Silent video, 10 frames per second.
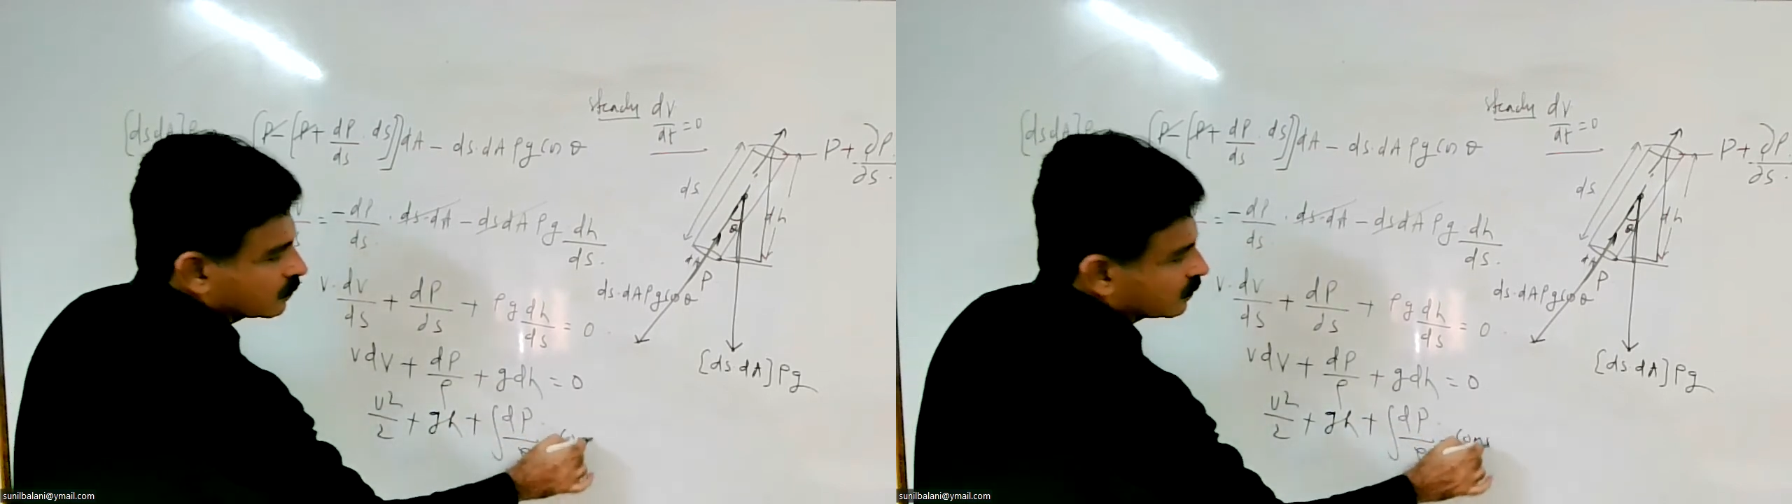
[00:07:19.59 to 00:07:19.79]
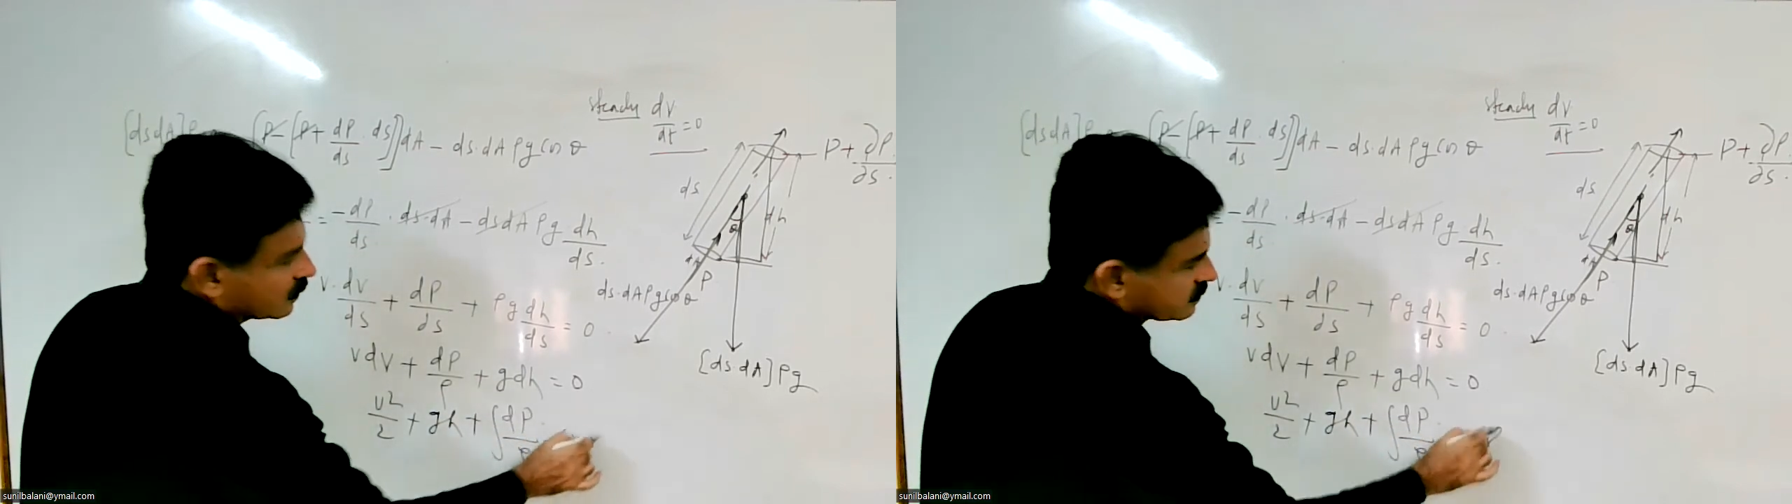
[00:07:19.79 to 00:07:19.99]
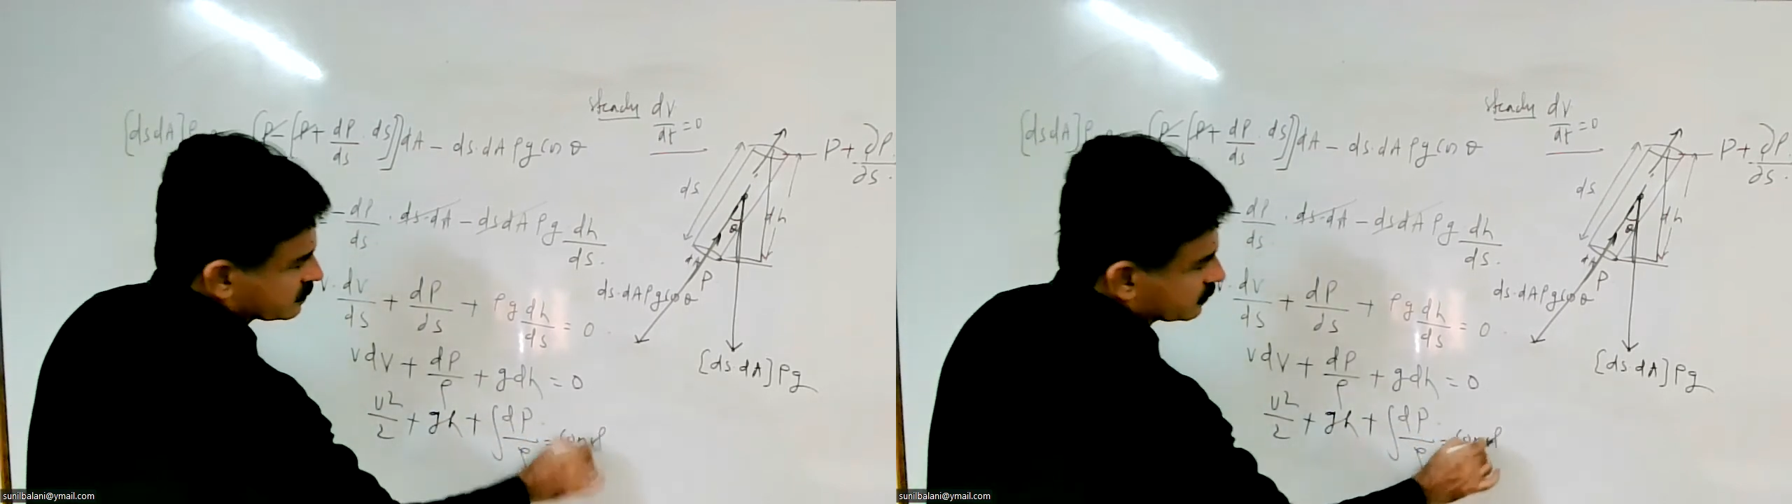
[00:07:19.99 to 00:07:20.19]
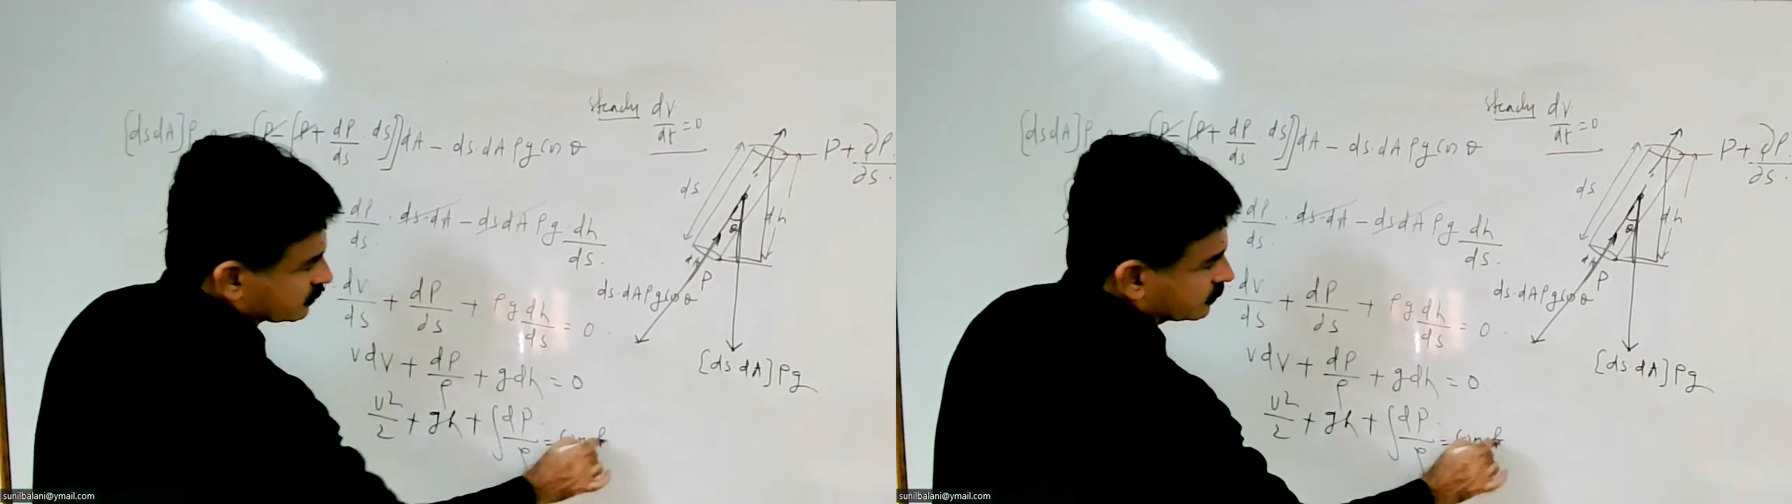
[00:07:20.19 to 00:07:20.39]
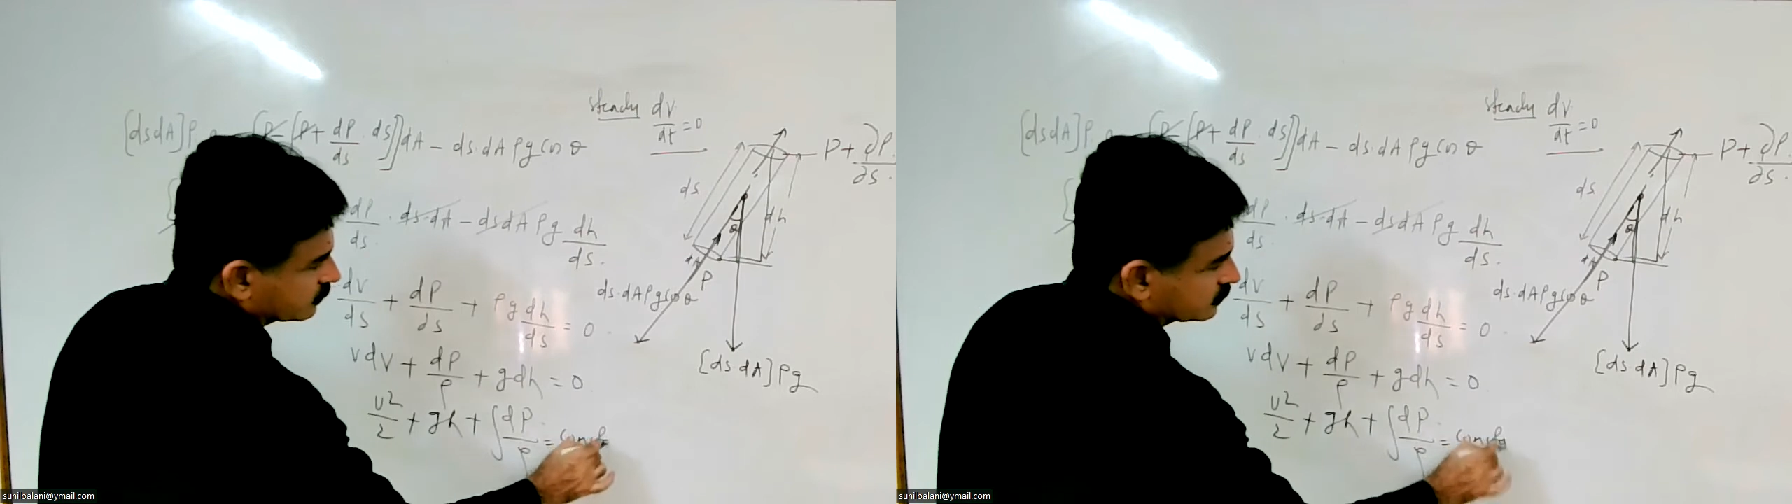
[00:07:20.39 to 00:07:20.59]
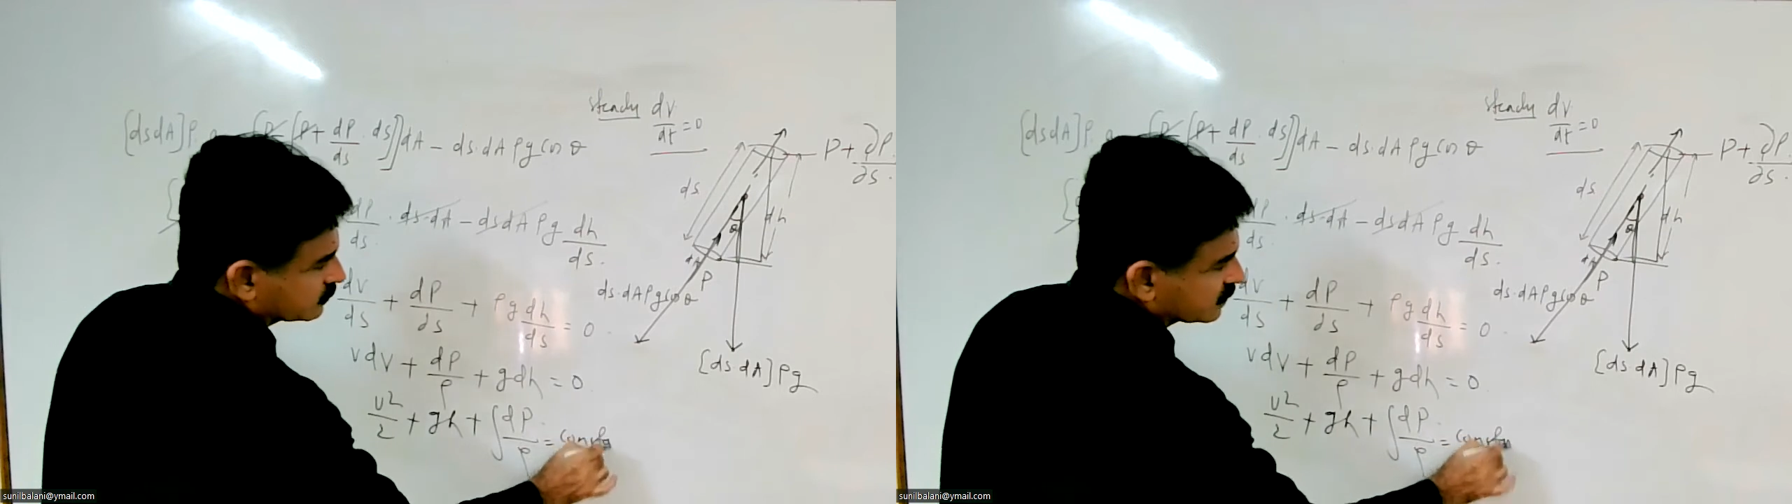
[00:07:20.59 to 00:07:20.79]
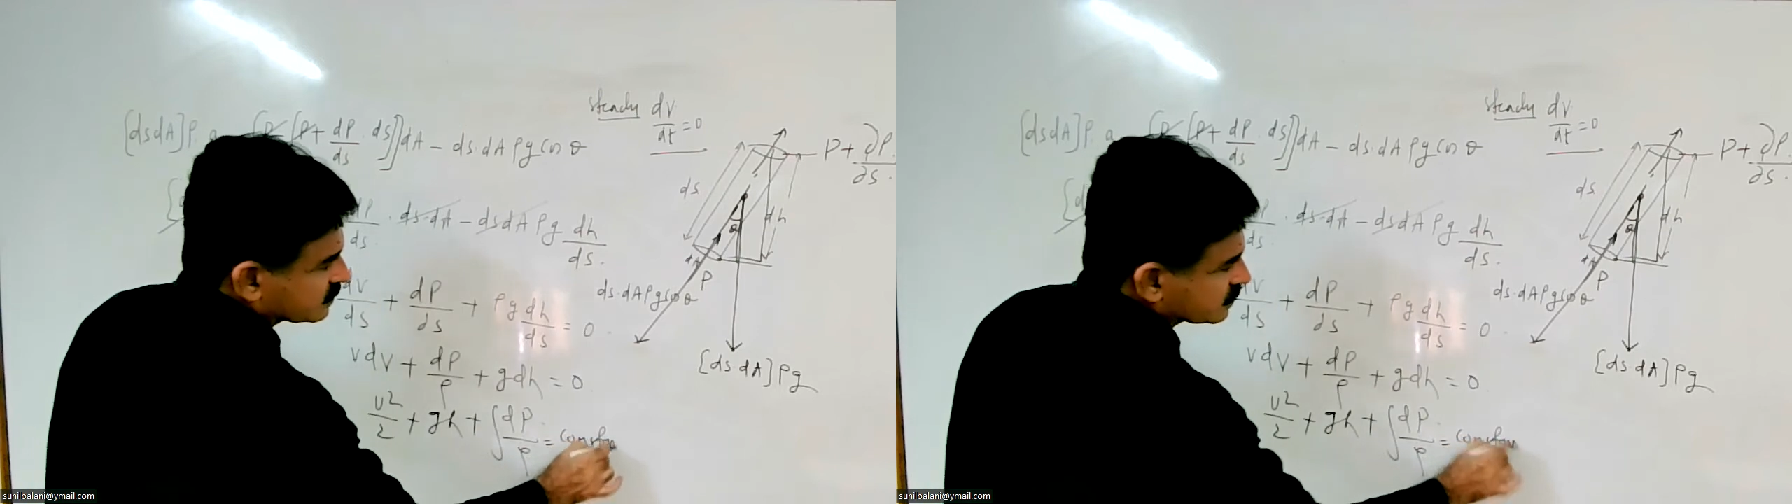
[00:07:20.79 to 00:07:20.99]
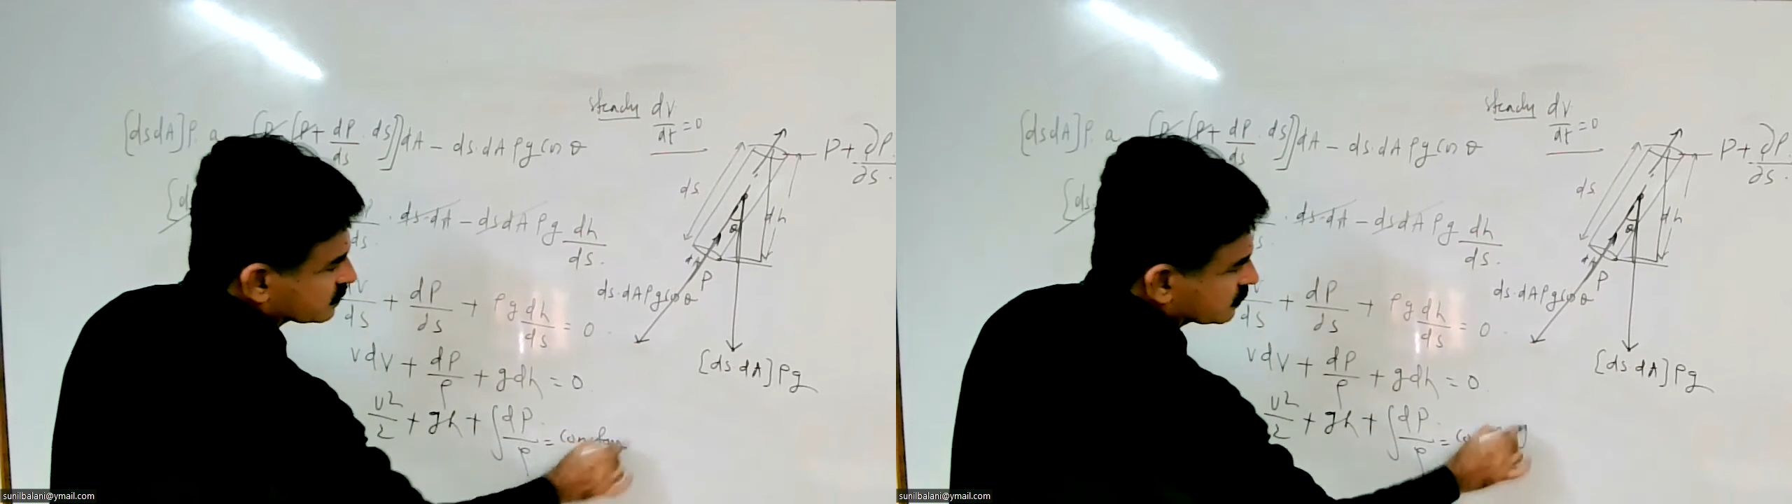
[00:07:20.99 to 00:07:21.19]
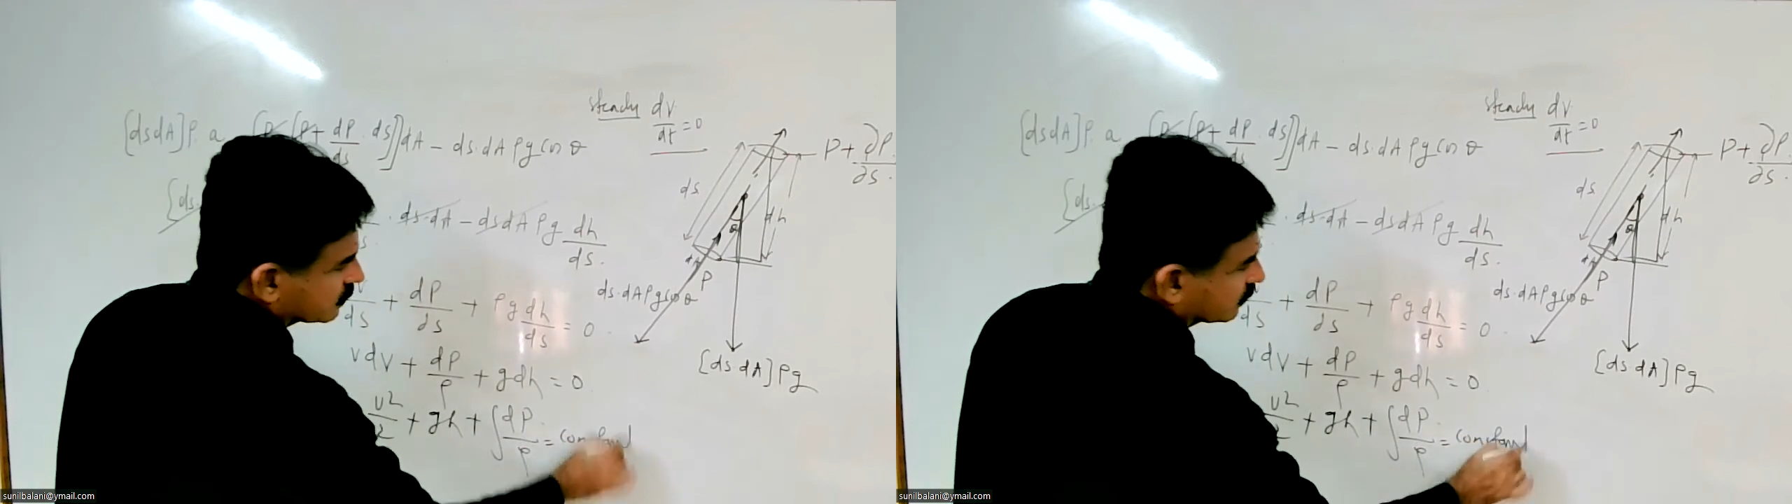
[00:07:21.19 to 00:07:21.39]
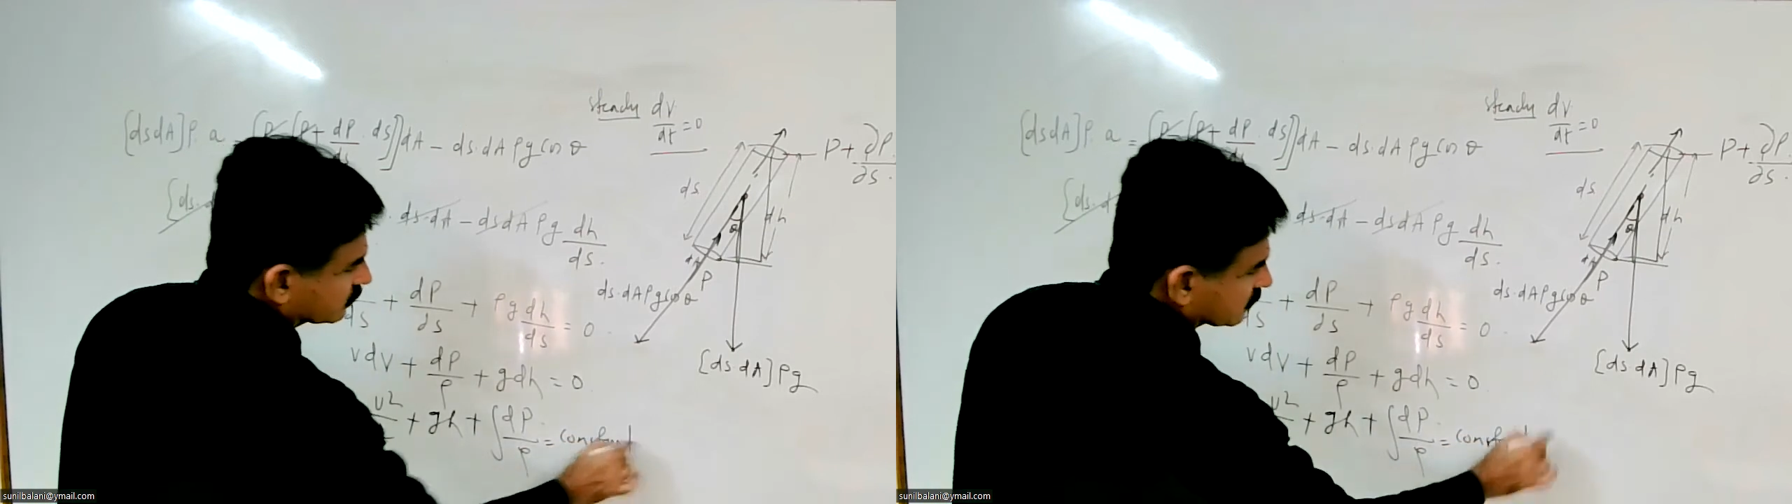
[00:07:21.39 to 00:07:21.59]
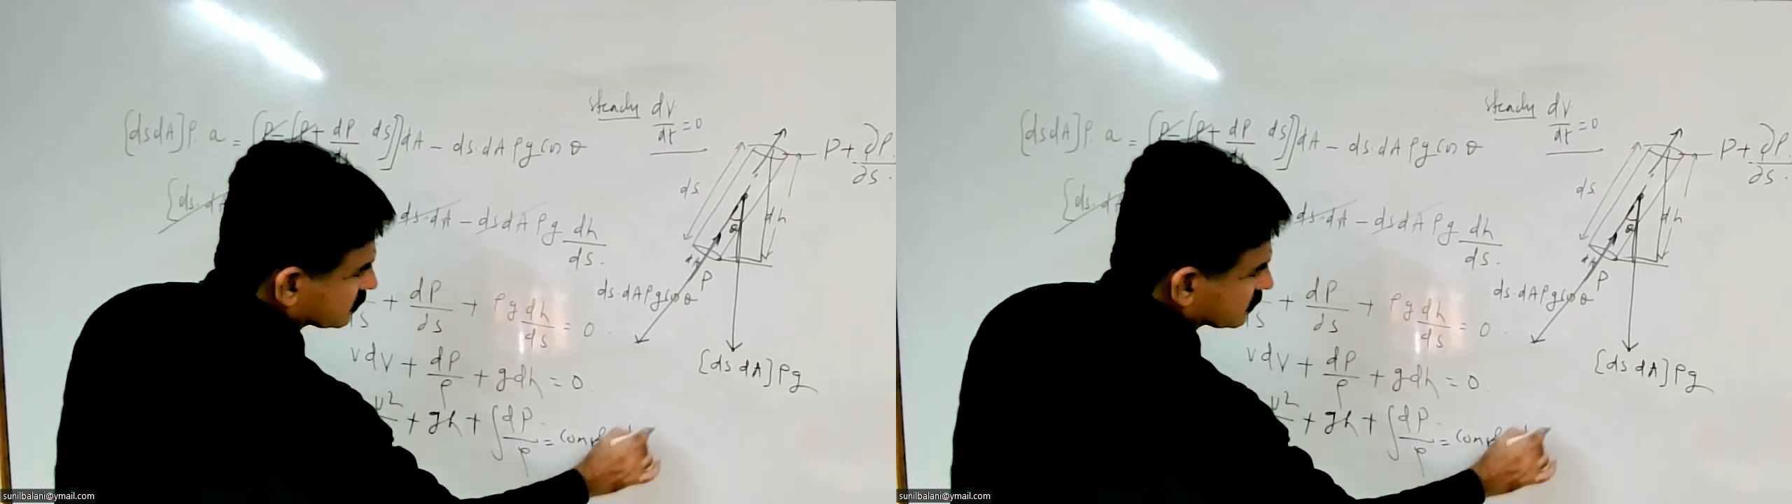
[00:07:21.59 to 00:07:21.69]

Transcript: constant. This is the